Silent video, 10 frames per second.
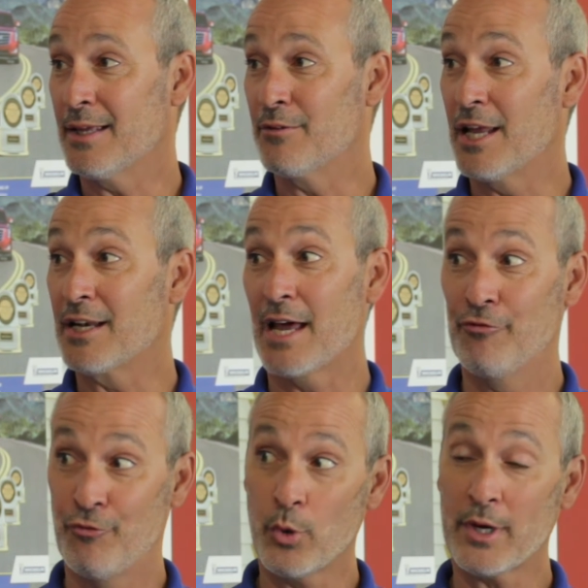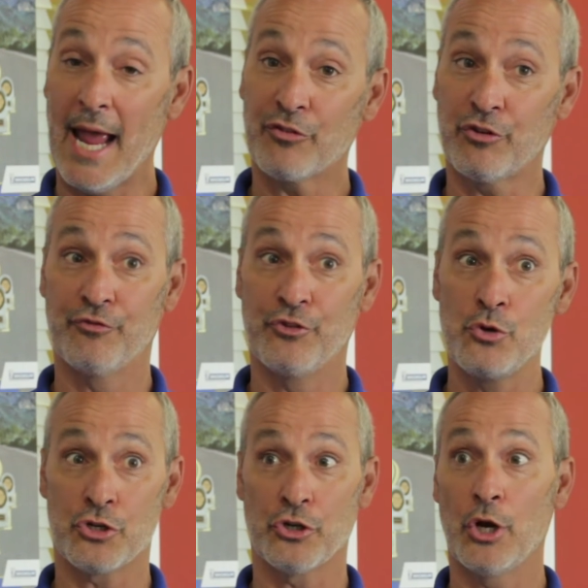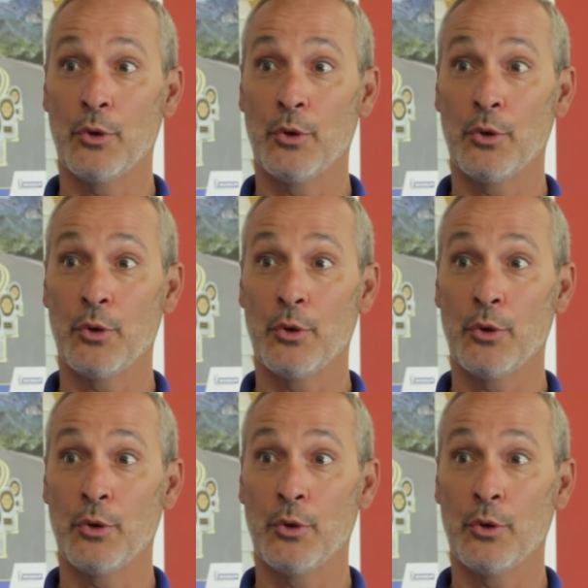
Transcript: and kind of forecast the future.